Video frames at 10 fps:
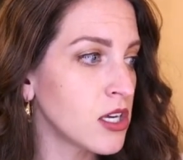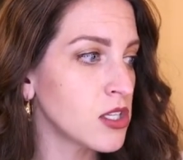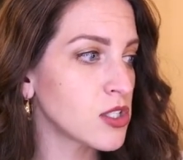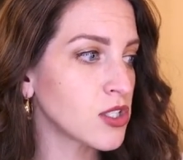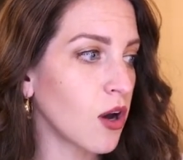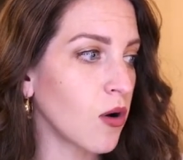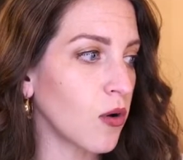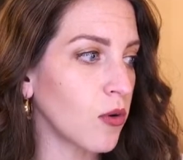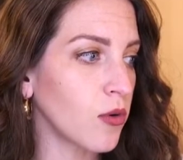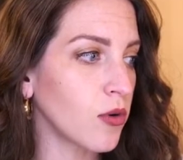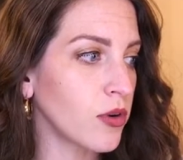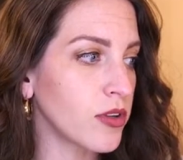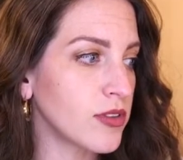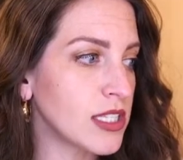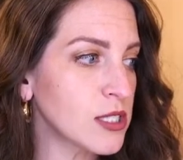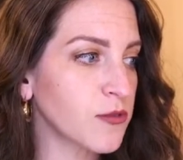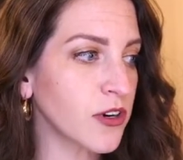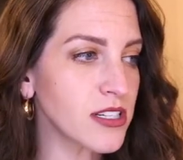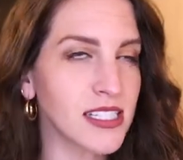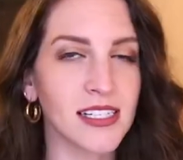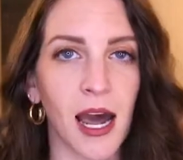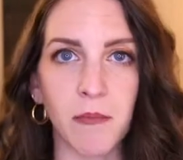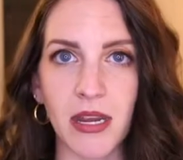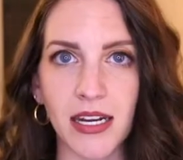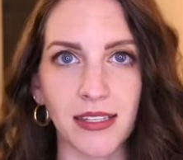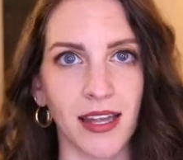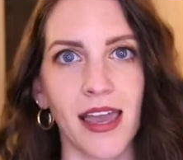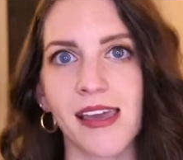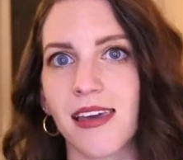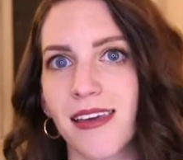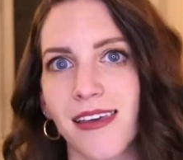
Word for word: So this verse is not meaning like